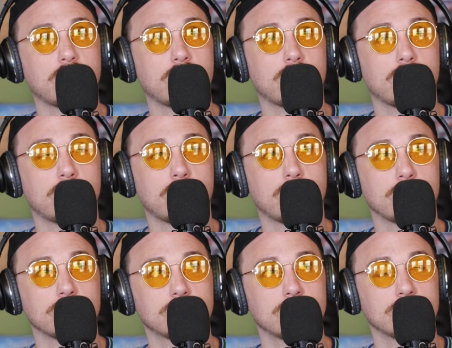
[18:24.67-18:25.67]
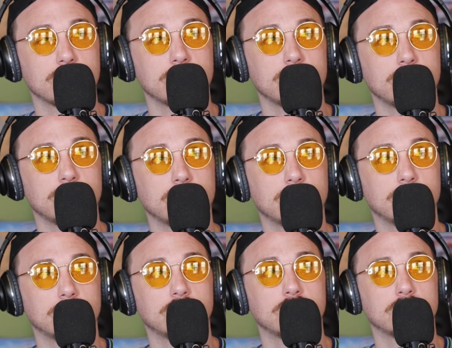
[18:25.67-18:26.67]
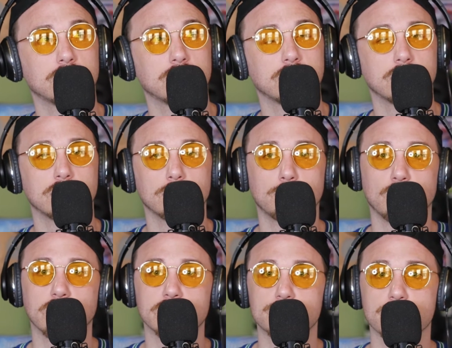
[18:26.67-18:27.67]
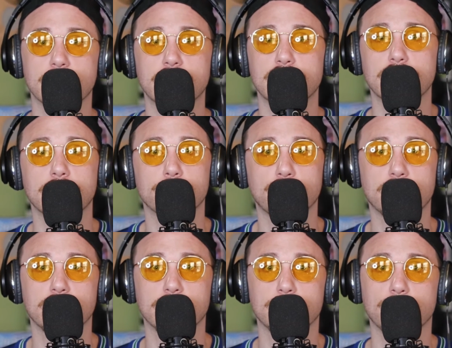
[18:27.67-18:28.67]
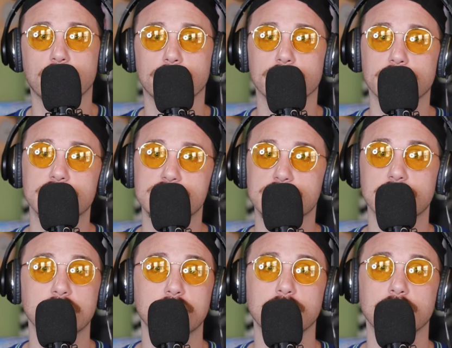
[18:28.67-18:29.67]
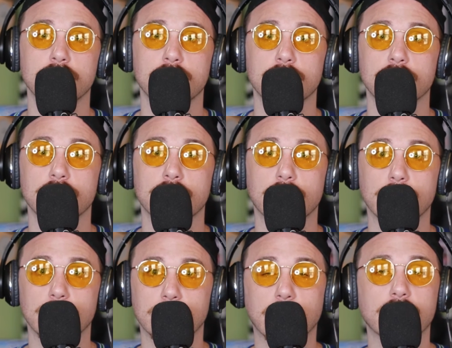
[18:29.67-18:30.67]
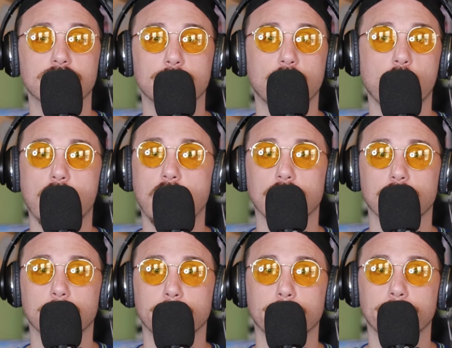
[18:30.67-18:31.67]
the little boy Trae and put him over his knee, and he gave him a wallop,